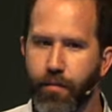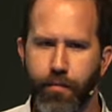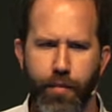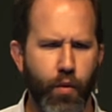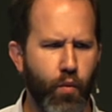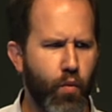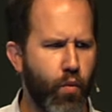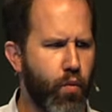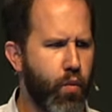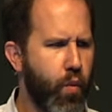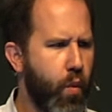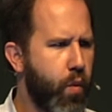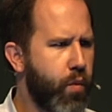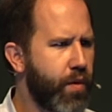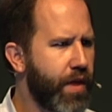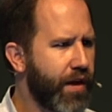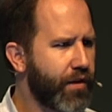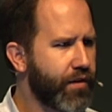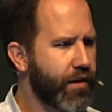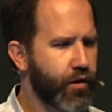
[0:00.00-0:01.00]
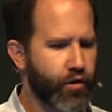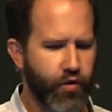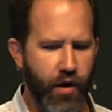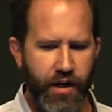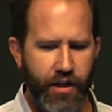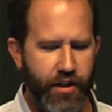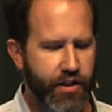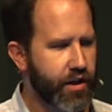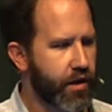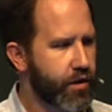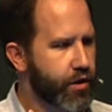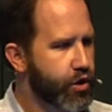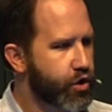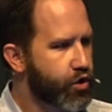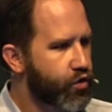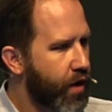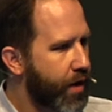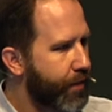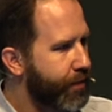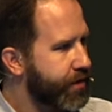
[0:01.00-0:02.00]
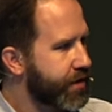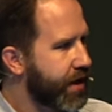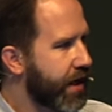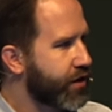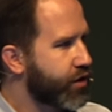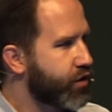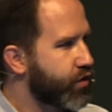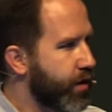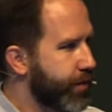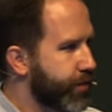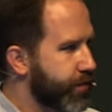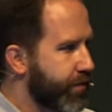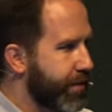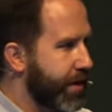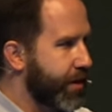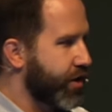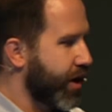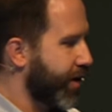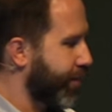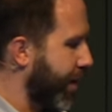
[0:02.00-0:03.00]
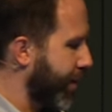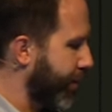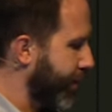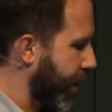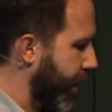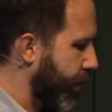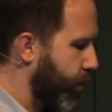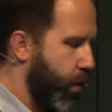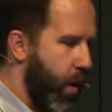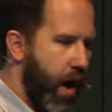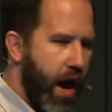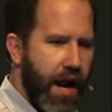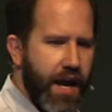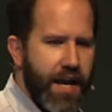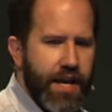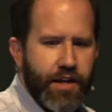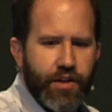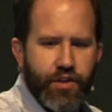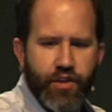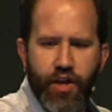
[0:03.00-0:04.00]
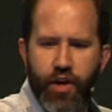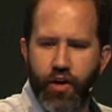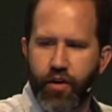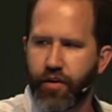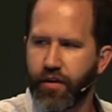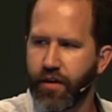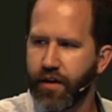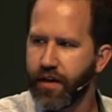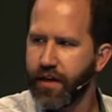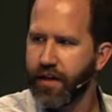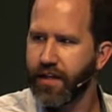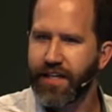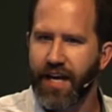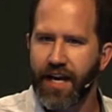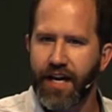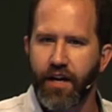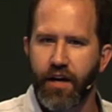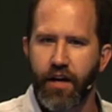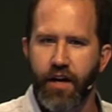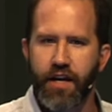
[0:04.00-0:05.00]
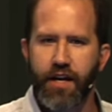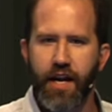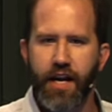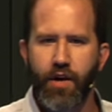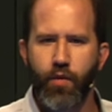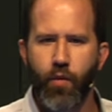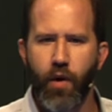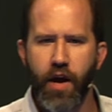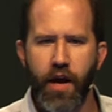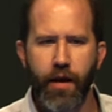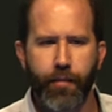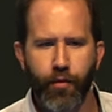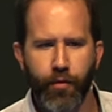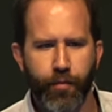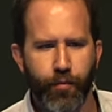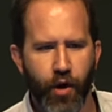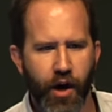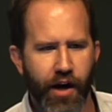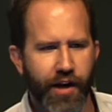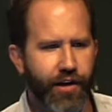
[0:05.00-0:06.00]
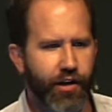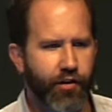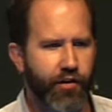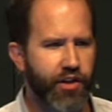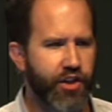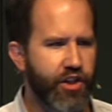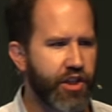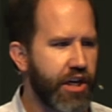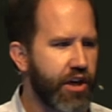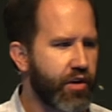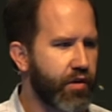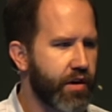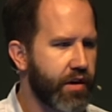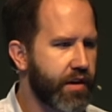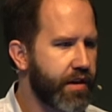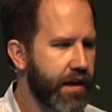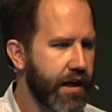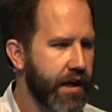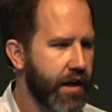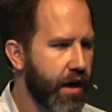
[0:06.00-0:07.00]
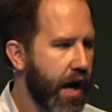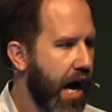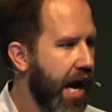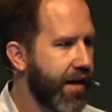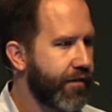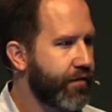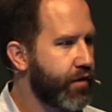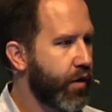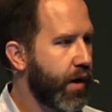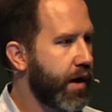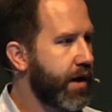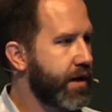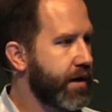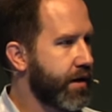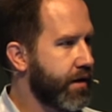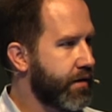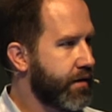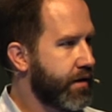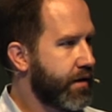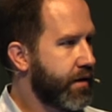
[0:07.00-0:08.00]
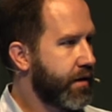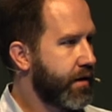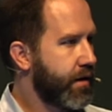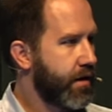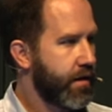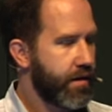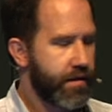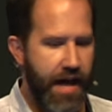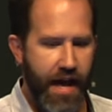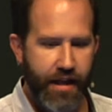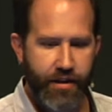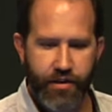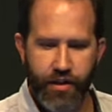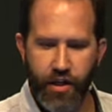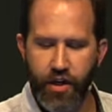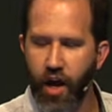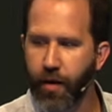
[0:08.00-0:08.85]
But they're trying to sell strips, test strips, for me to check my blood. Why is their data in any way a proprietary secret thing? I have no idea. That's the